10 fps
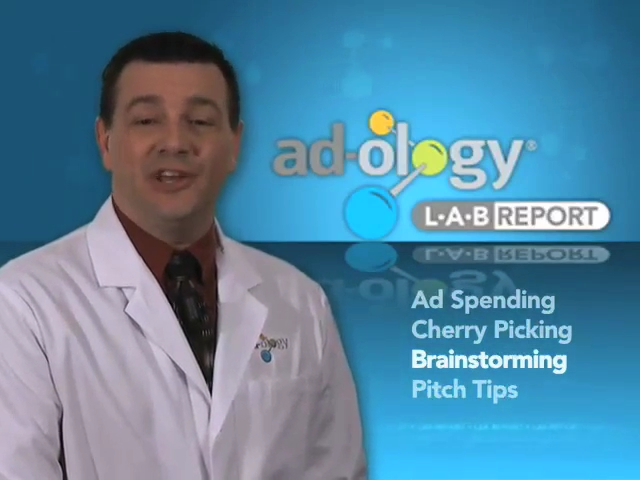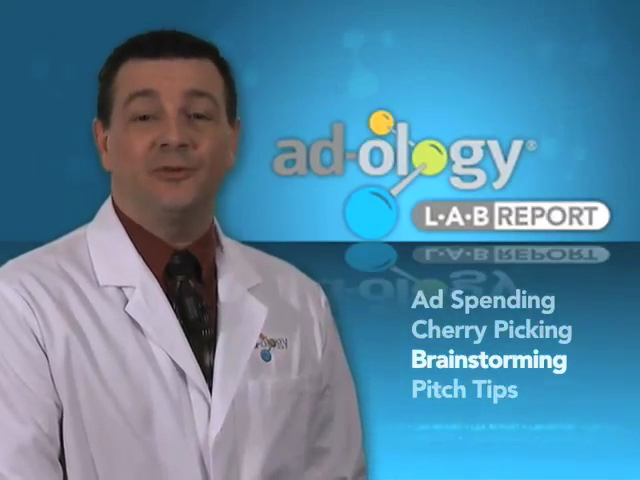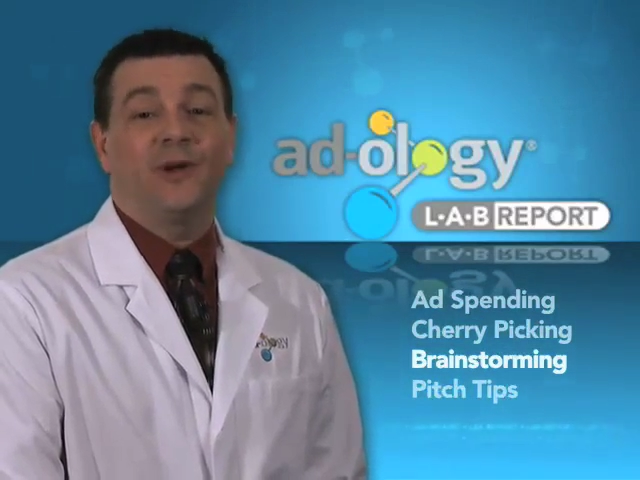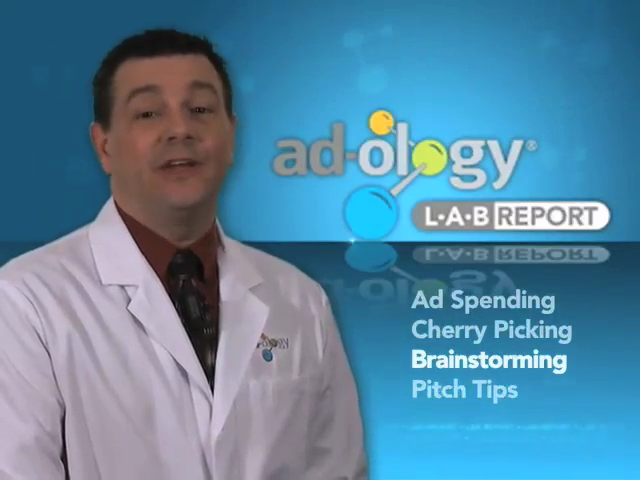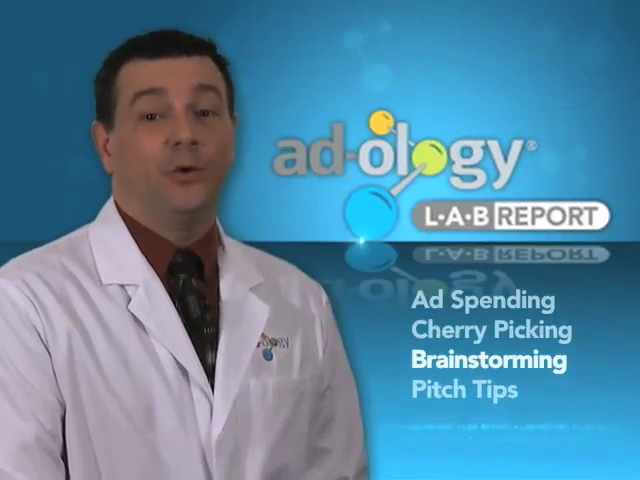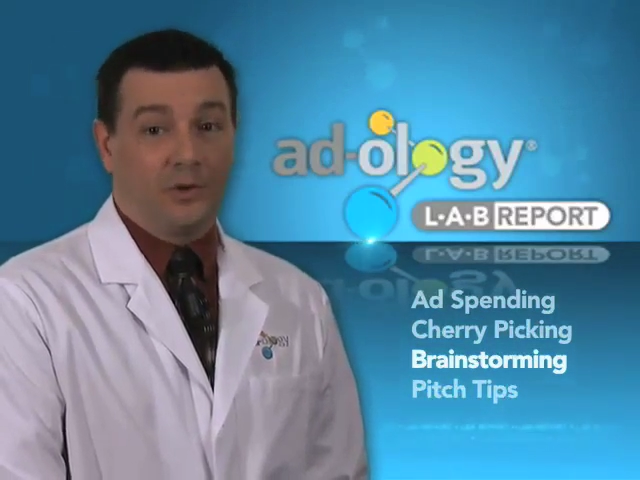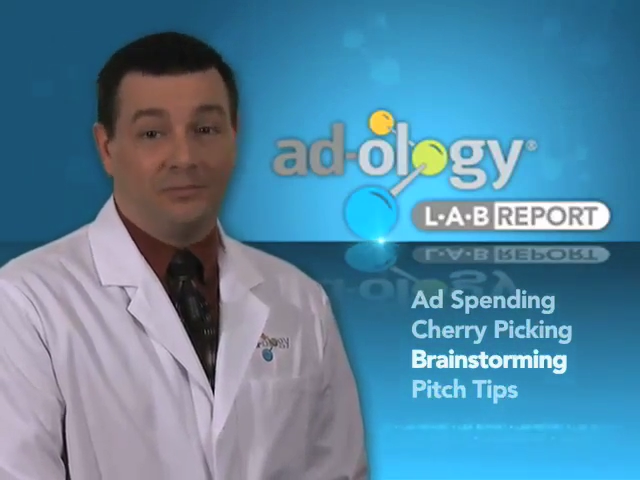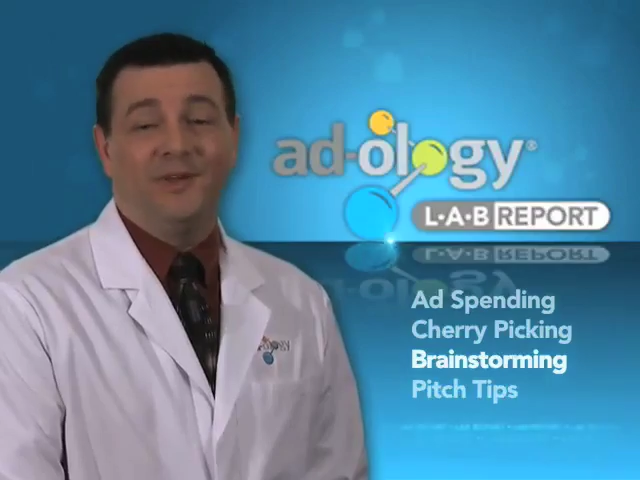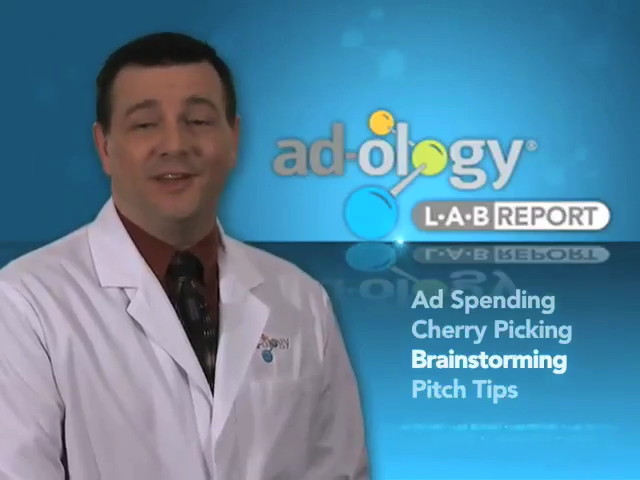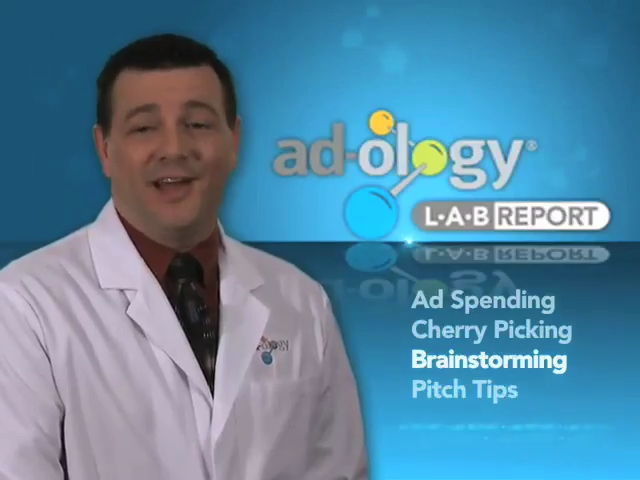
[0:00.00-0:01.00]
generate your
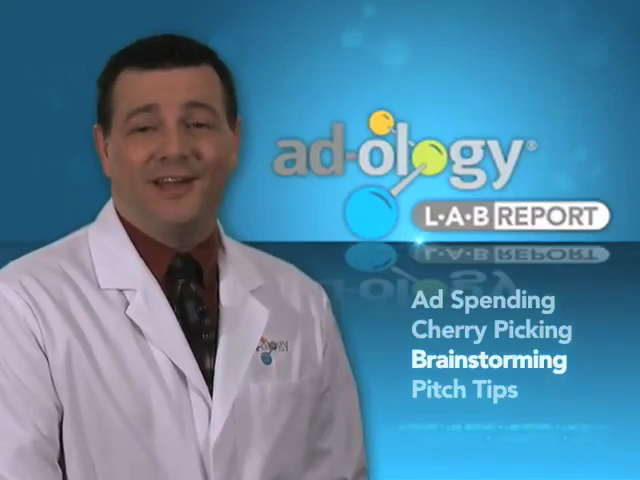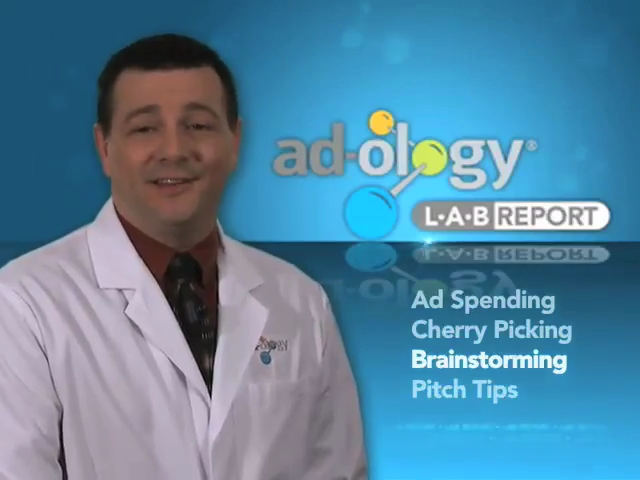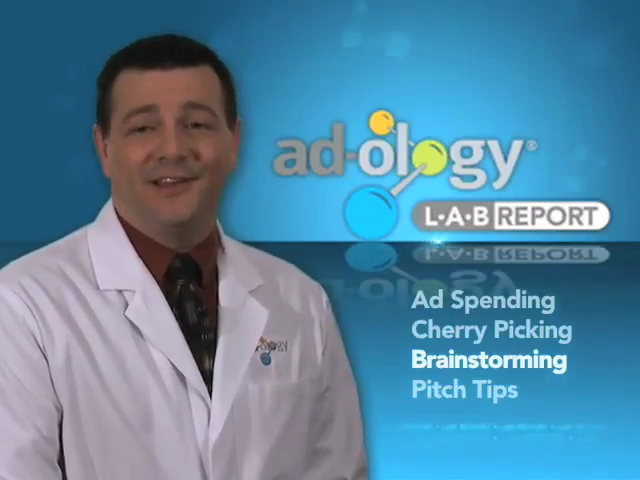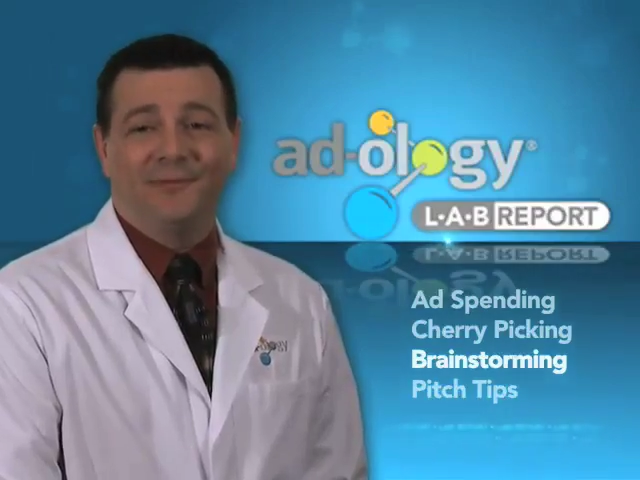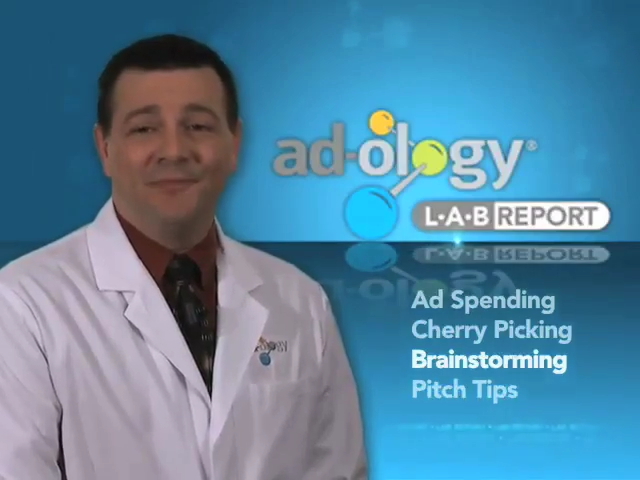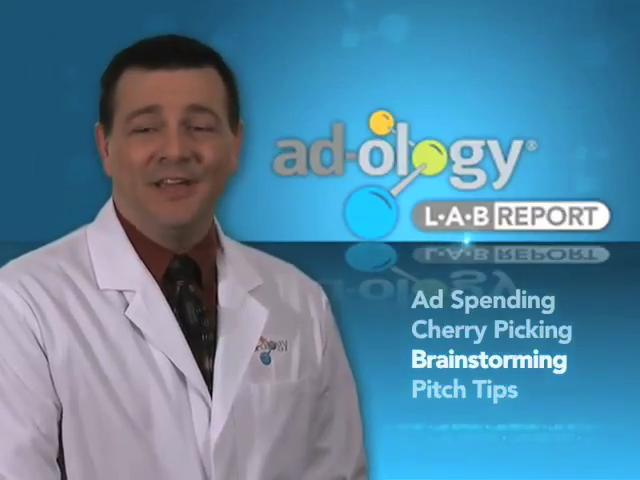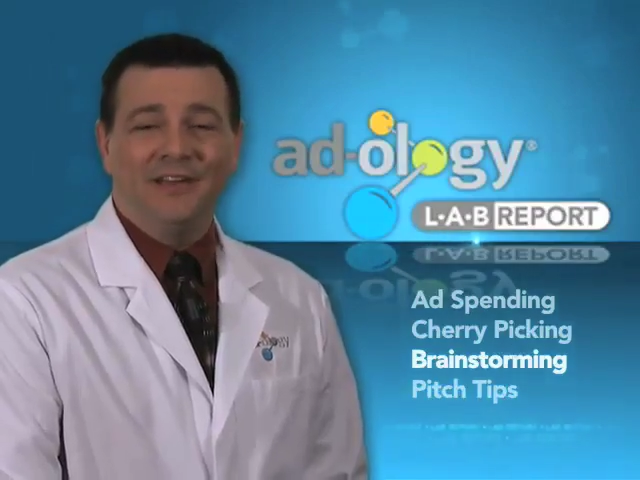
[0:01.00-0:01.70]
big idea.